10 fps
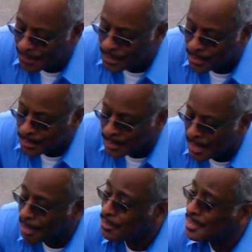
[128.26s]

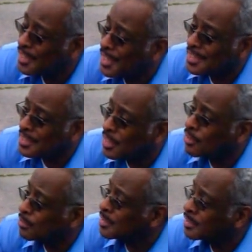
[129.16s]
physical confrontation
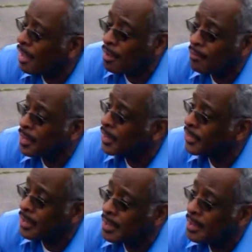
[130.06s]
doesn't solve
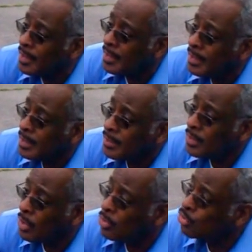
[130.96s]
anything.
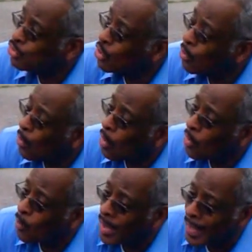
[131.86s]
You know, you still
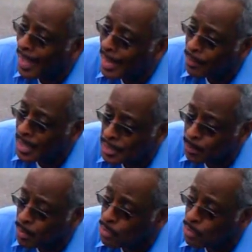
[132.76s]
walk away angry at the